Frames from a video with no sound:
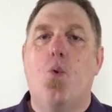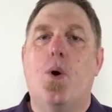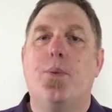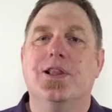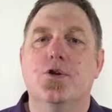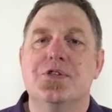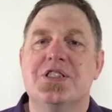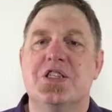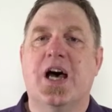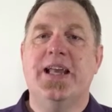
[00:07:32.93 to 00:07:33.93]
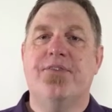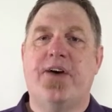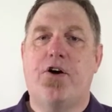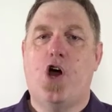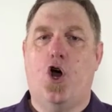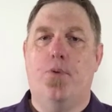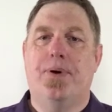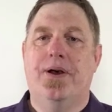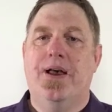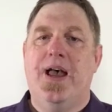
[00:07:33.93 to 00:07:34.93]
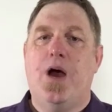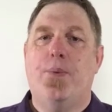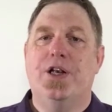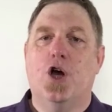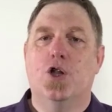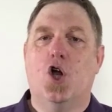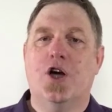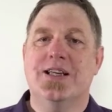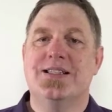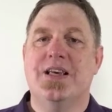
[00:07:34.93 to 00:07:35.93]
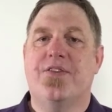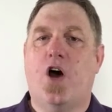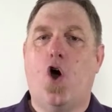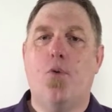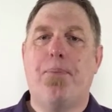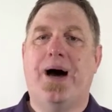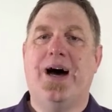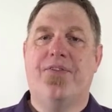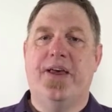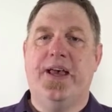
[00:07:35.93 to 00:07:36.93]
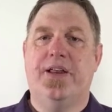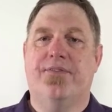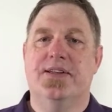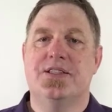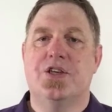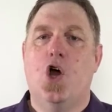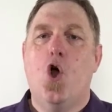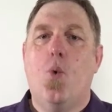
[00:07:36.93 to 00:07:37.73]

When we lose sight of our hope and we no longer see the whole path ahead of us,